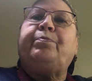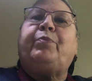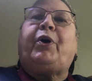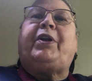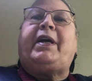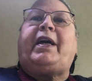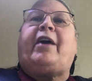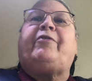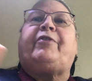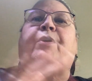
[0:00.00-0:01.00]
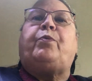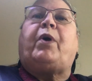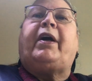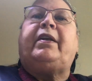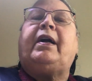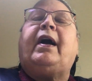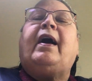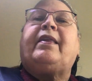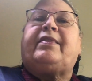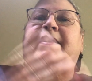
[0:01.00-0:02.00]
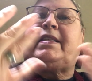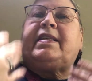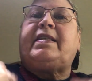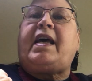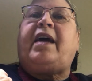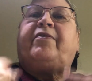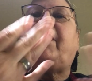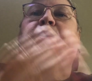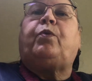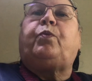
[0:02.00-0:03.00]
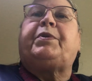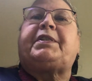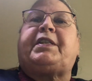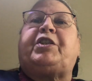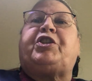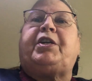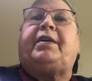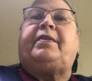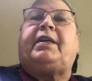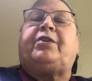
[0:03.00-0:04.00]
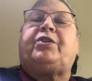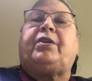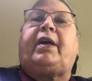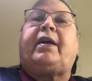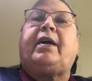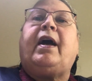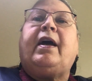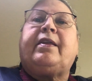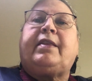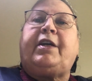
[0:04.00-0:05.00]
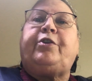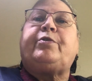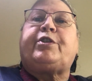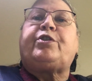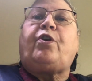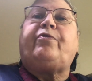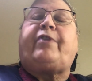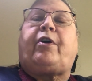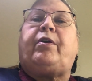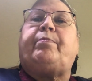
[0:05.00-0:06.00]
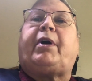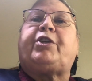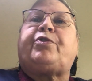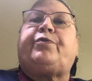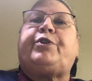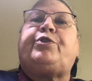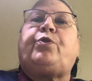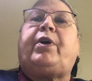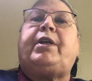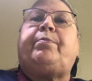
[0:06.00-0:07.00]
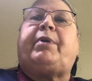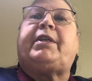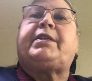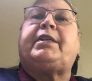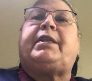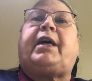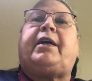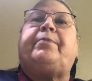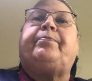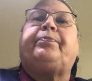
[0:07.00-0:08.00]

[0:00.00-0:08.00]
morning, everyone. This is Eva with Stitching in the Interlake. Thank you so very much for joining me today.